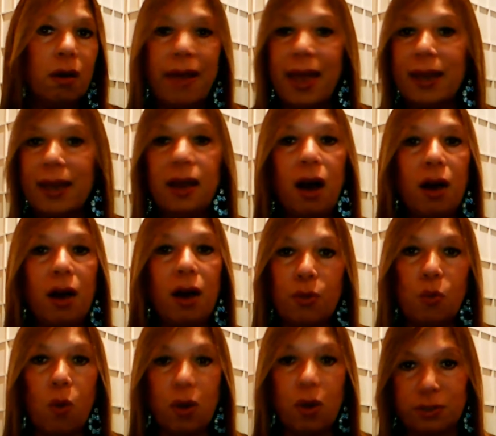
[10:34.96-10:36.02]
any other
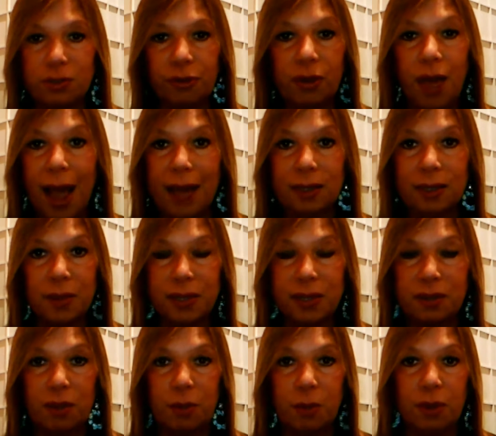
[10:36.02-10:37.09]
wonderful aspect
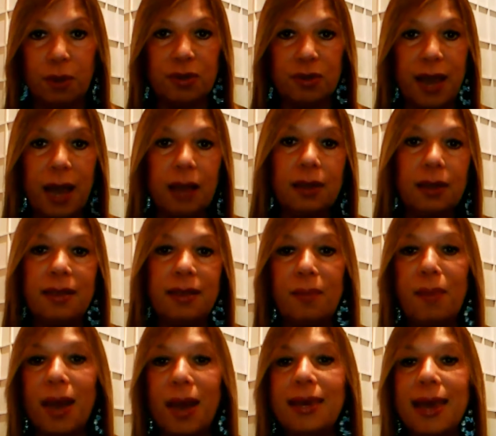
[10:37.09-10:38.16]
of their personality that
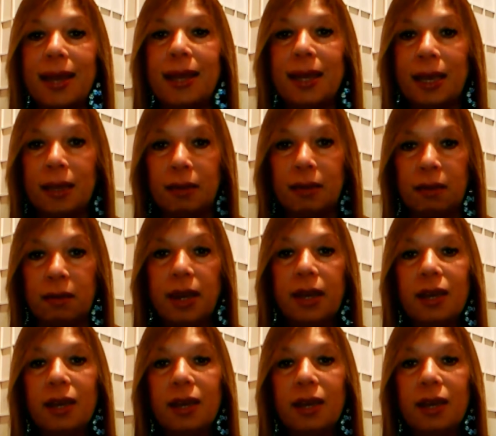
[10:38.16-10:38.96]
might get hidden